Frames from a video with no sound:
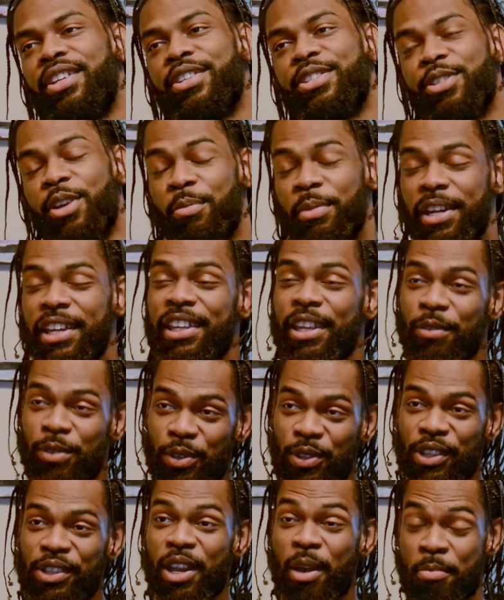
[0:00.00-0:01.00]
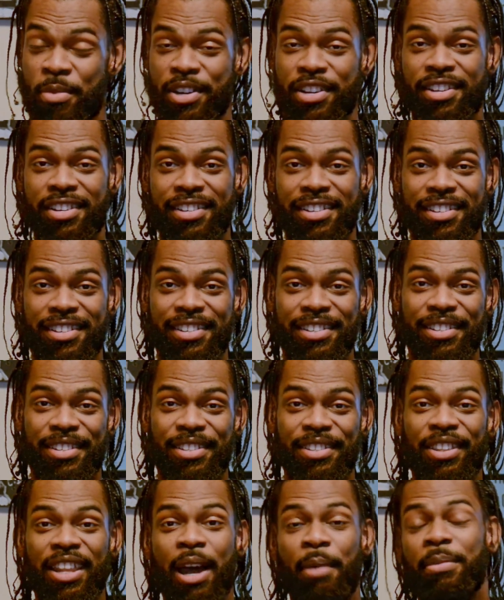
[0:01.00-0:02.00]
I'm going to give you the number.
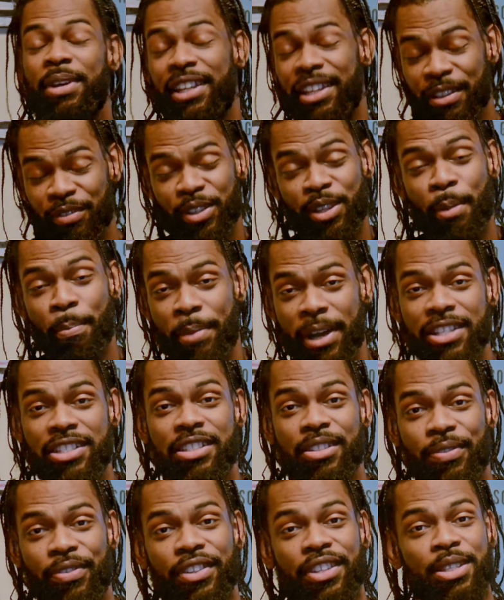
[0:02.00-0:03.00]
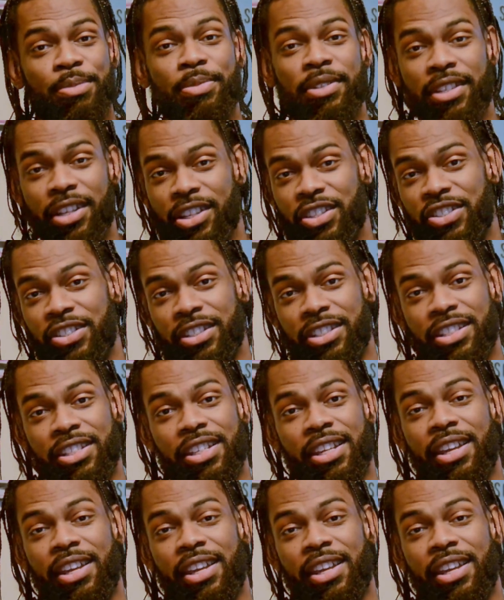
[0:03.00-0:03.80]
I'm going to give you the budget for this production.